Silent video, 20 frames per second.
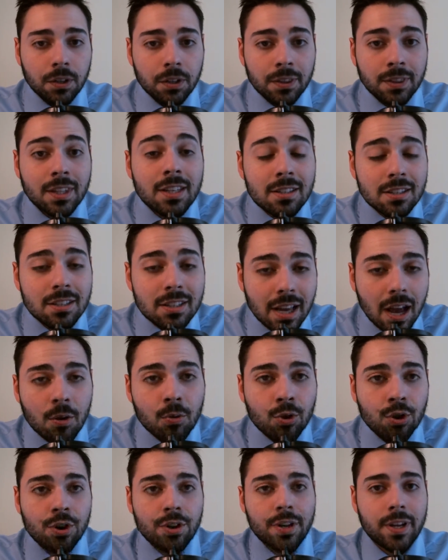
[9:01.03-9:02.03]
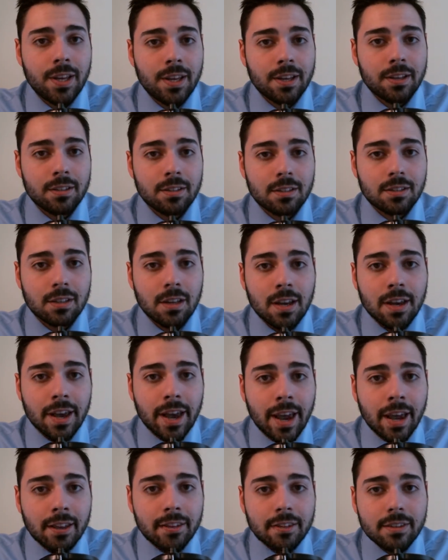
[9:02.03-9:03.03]
This is how good he is.
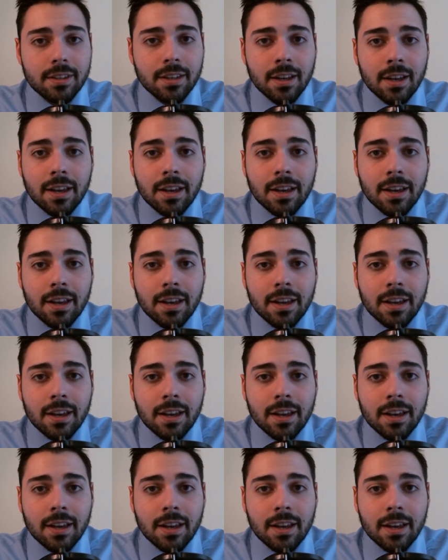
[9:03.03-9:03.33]
And